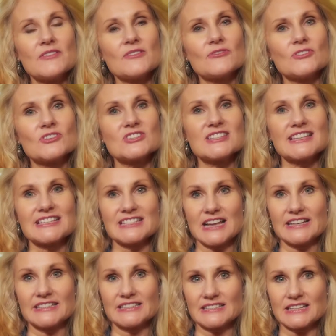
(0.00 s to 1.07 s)
of the first things
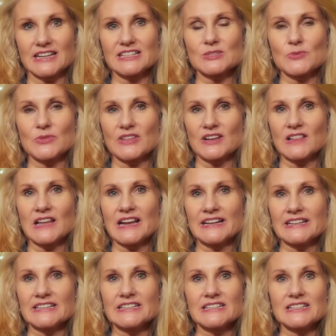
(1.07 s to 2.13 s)
I discuss with a
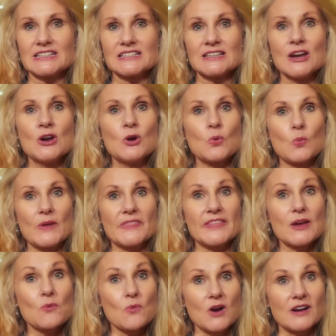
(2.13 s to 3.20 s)
client is what
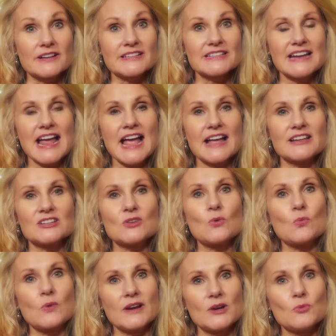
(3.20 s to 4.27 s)
they want and
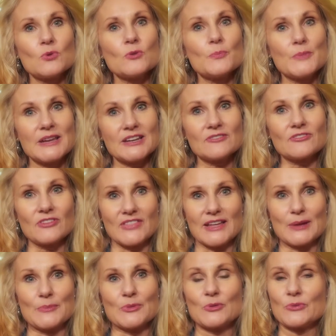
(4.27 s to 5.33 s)
what it will mean for
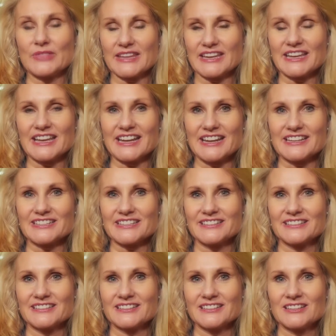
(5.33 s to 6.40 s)
them when they get it.
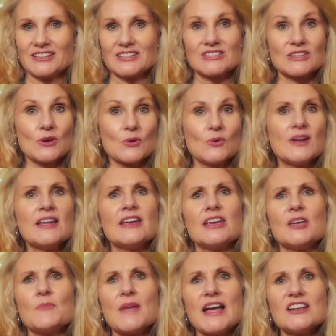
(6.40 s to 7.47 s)
So
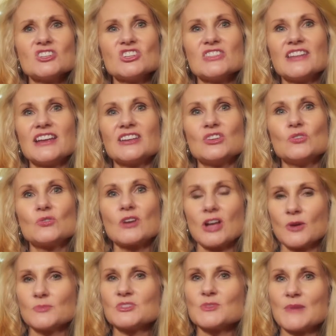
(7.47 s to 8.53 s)
imagine that you
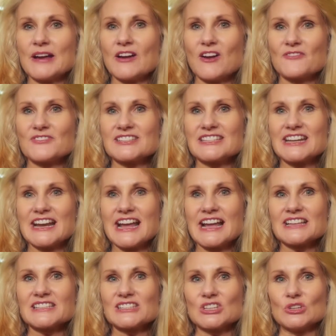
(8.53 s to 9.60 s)
come to my office and I
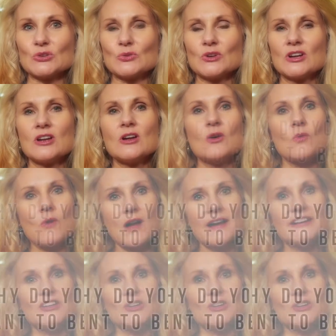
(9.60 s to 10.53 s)
ask you, why